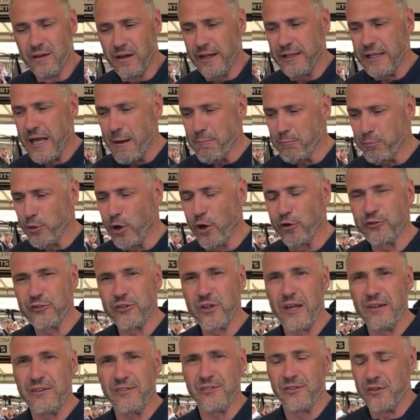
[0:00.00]
and that
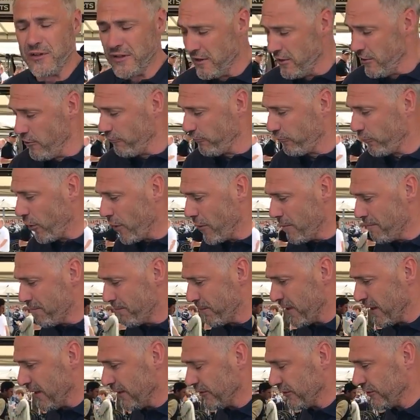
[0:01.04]
process from
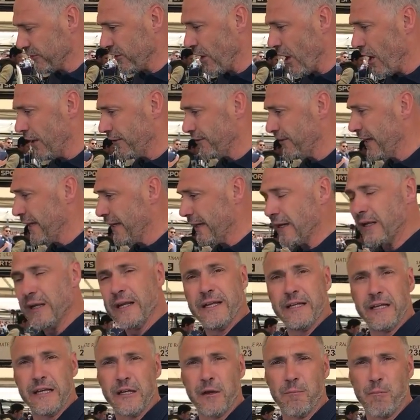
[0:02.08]
starting
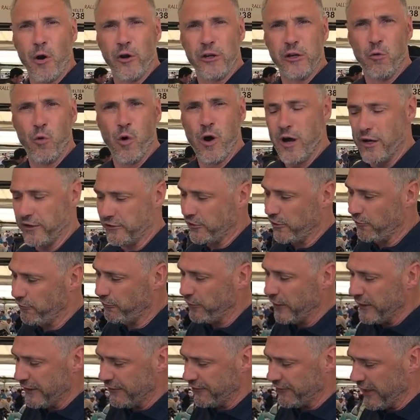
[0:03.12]
cleaning the bodywork to
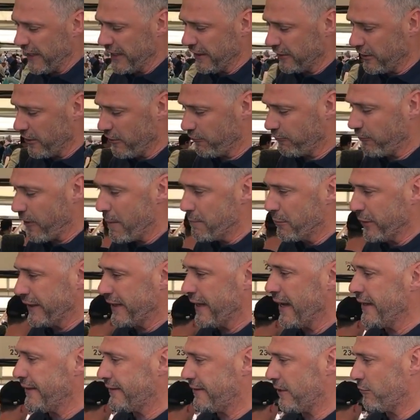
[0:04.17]
finishing the
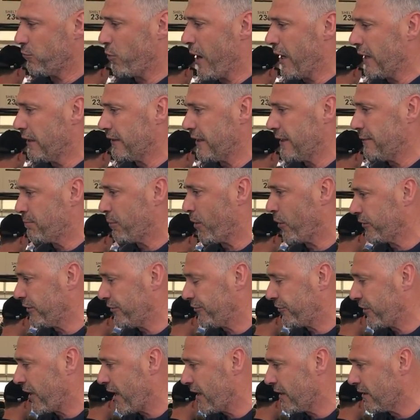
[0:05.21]
fabricated welded body
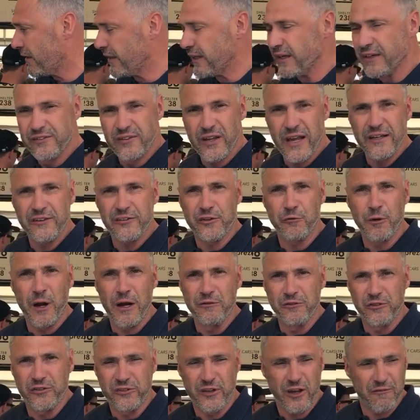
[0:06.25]
shell takes
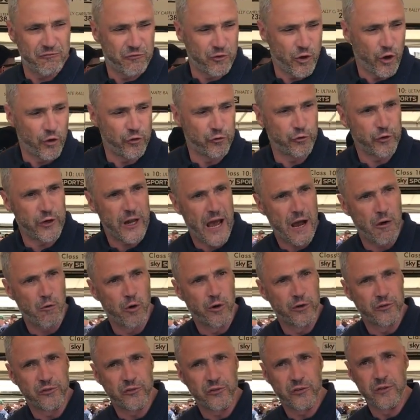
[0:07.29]
around 700
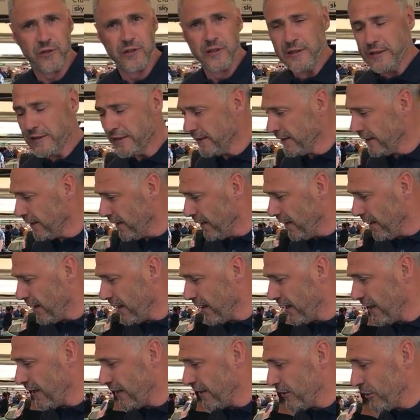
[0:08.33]
hours.
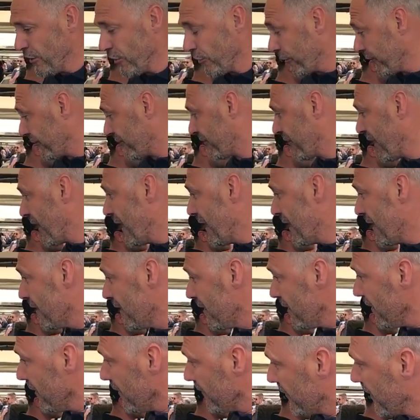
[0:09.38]
Uh, you can see
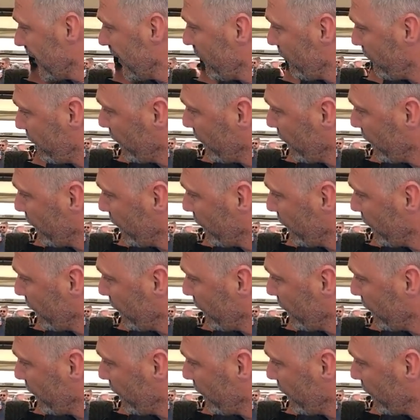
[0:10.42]
that